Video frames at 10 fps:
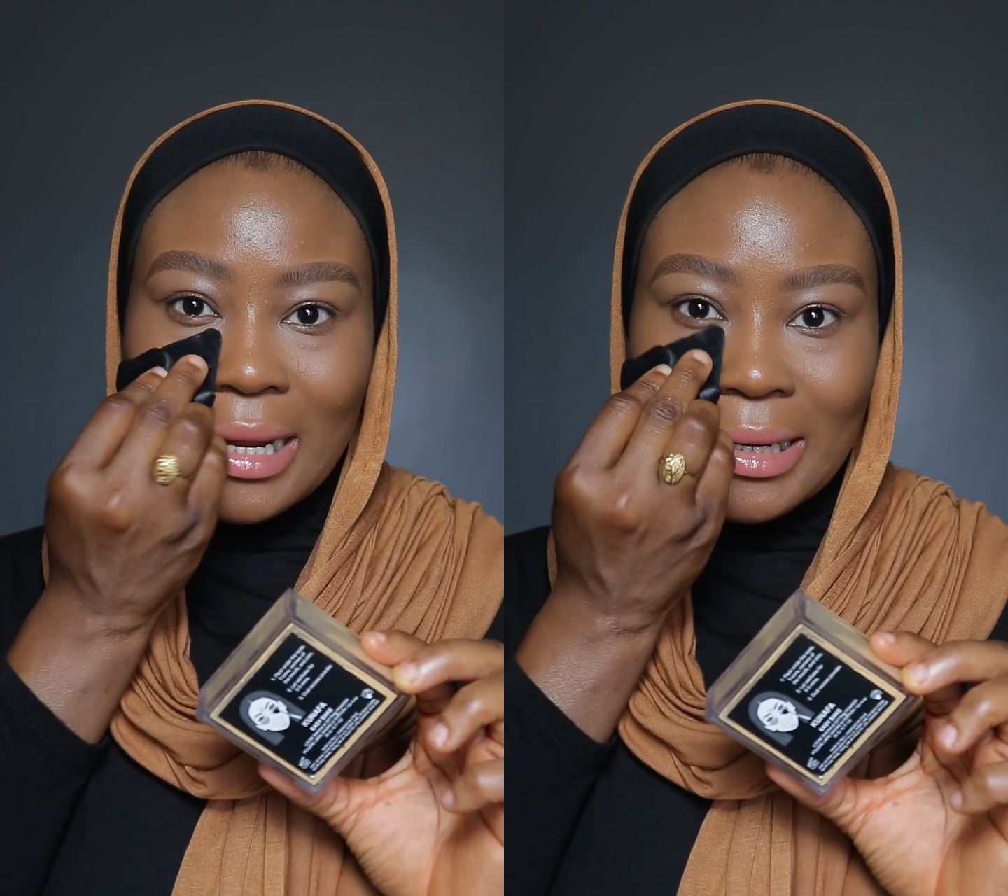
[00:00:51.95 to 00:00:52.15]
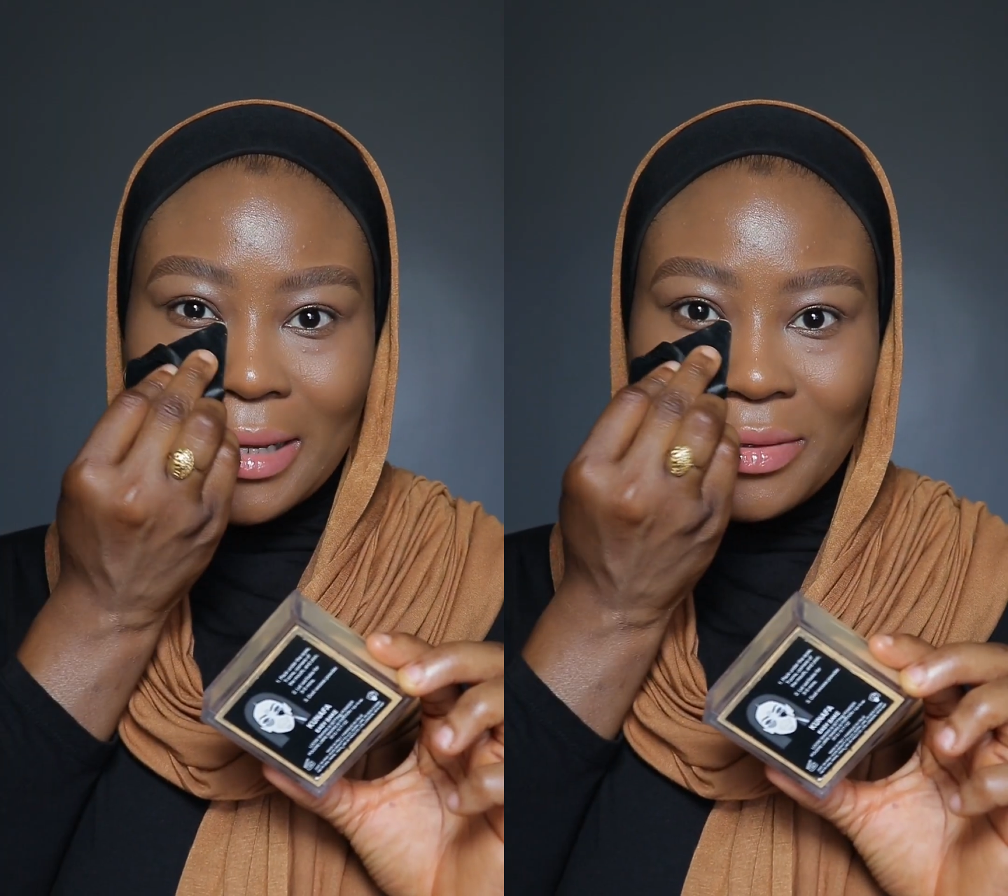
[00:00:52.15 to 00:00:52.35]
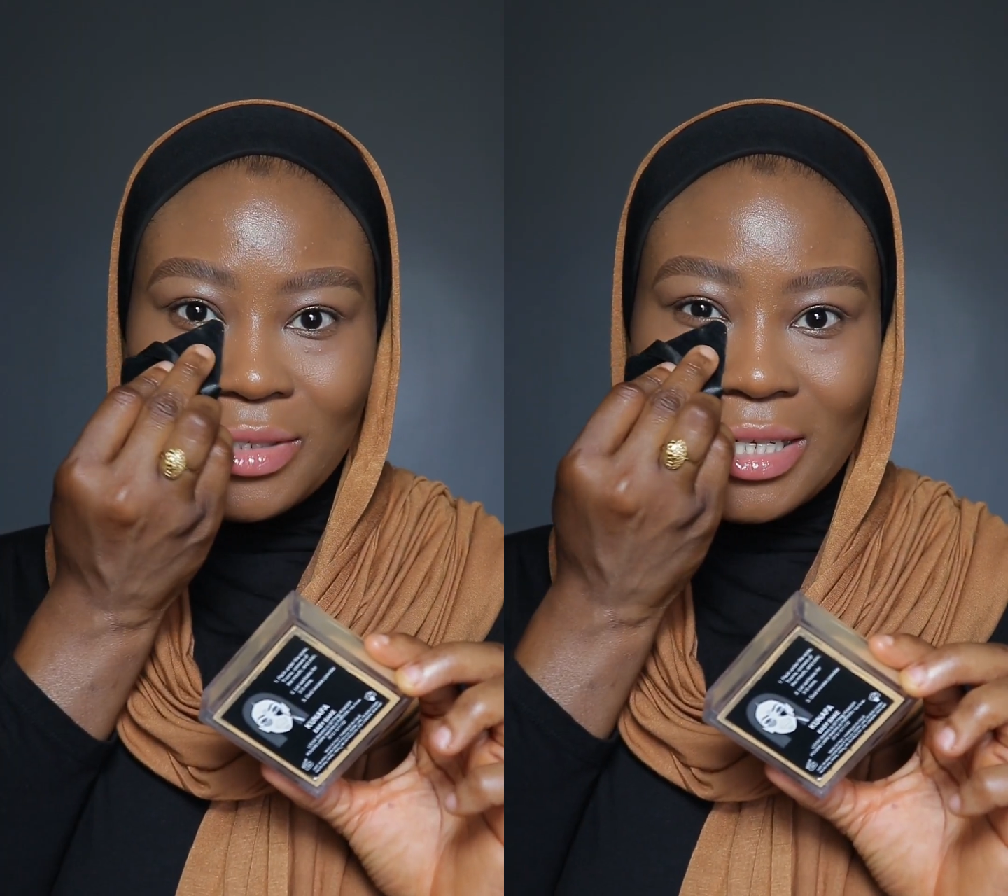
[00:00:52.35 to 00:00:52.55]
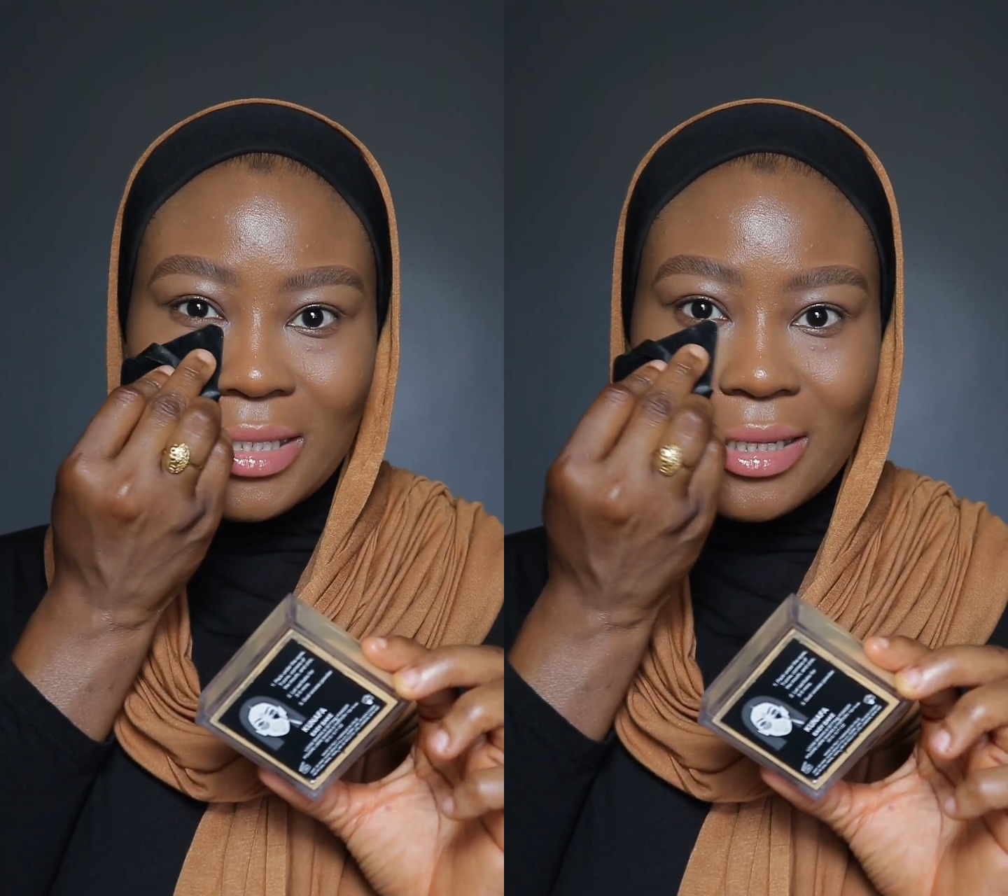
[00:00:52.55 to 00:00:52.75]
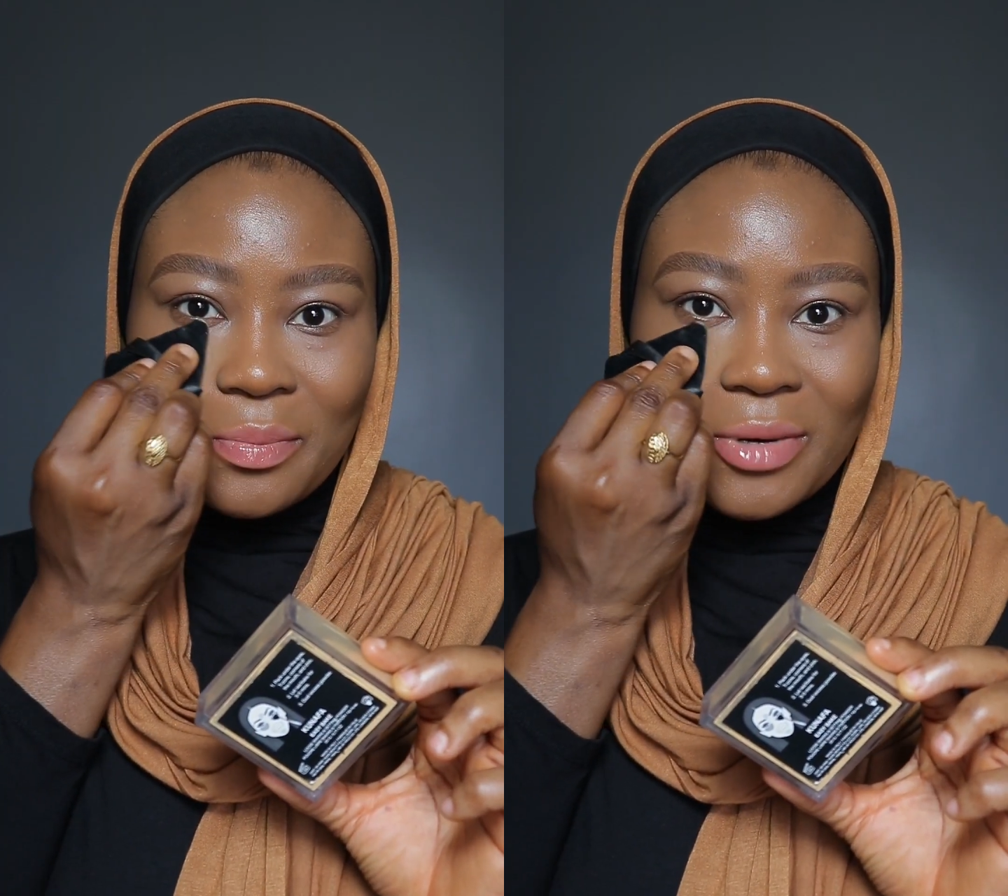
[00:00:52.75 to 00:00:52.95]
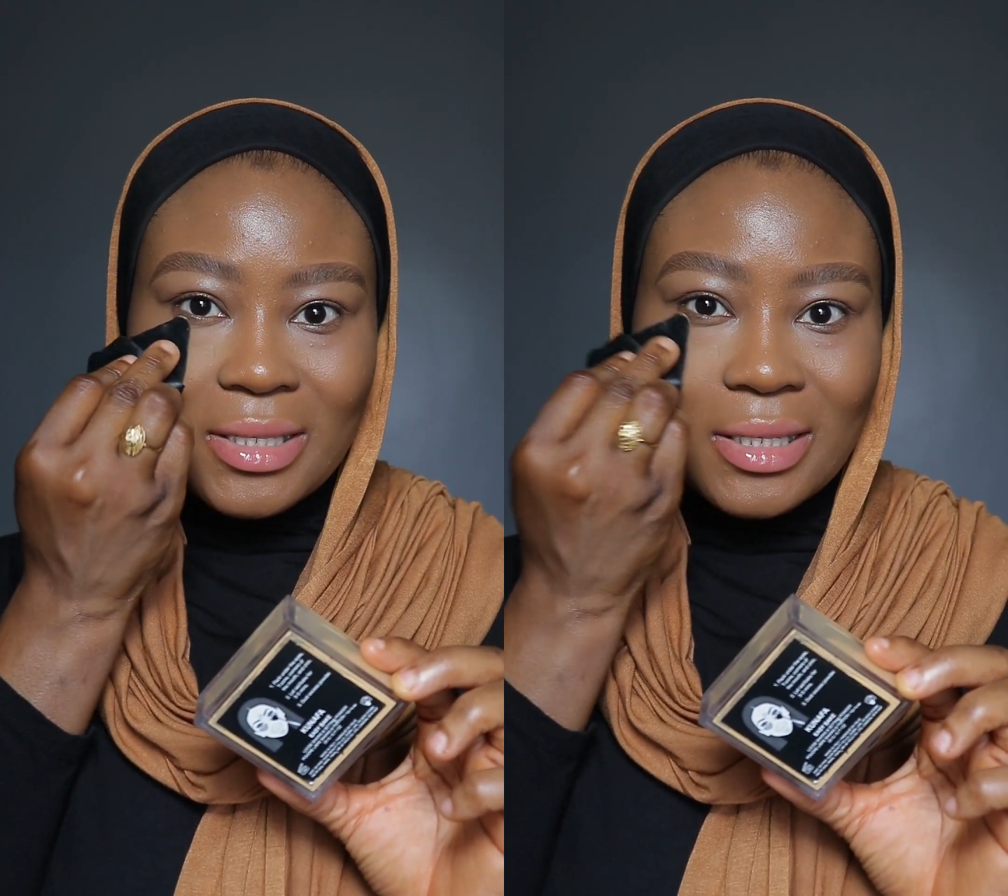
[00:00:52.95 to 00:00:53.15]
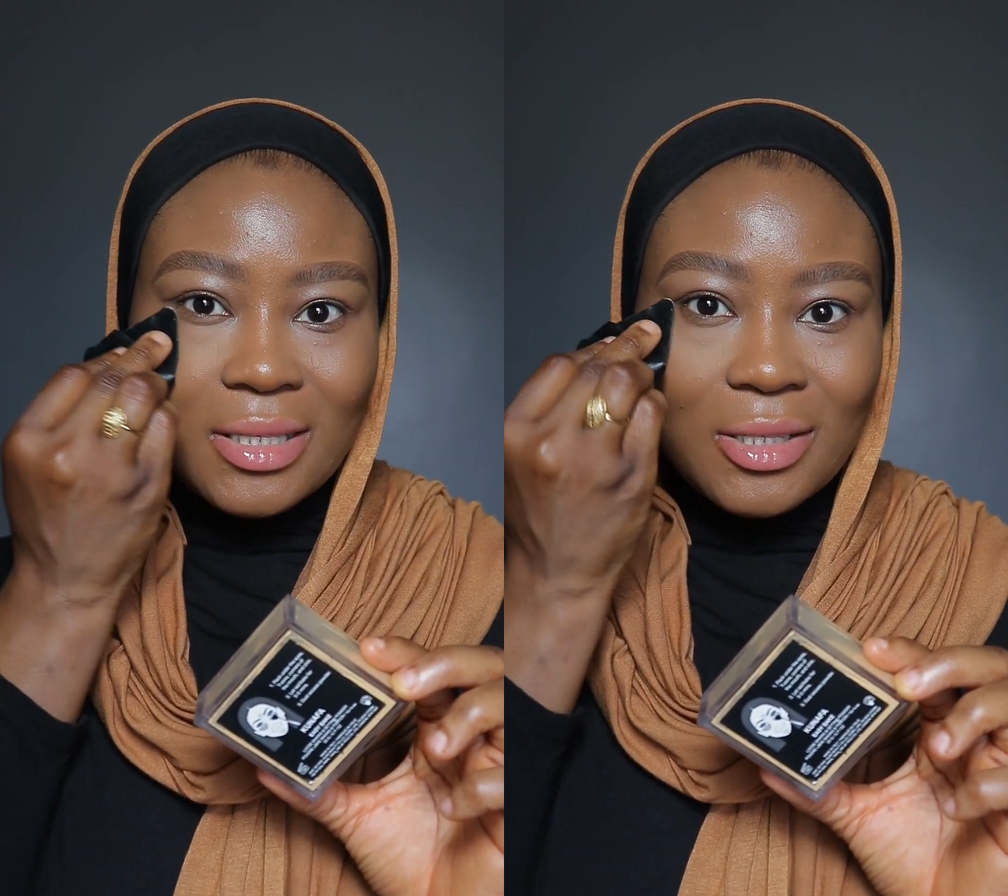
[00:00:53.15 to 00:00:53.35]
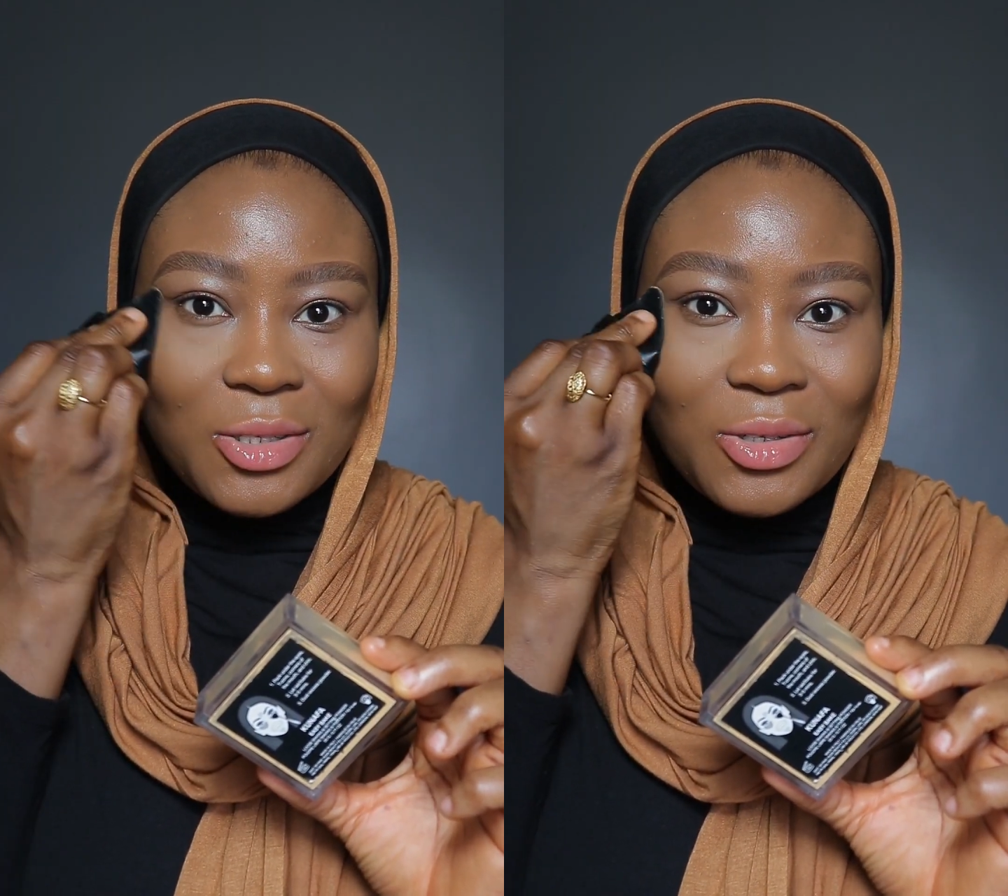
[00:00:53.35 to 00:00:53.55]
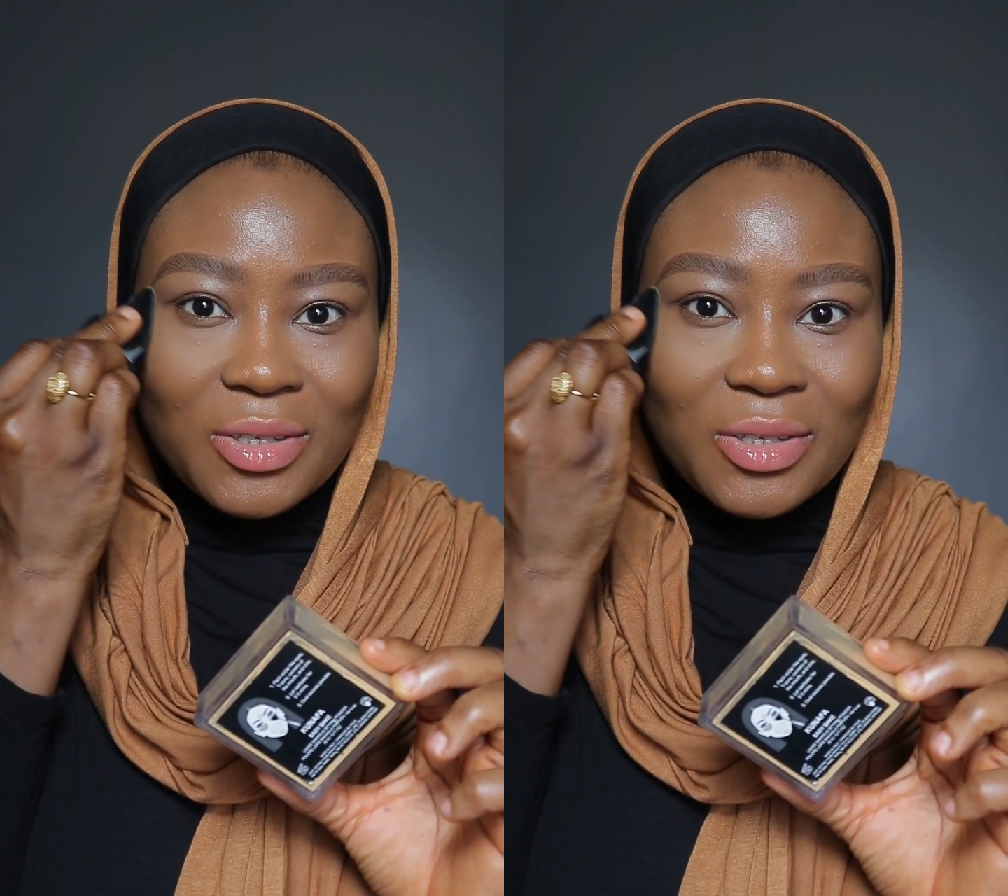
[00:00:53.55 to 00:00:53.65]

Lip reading: and then you gently press it into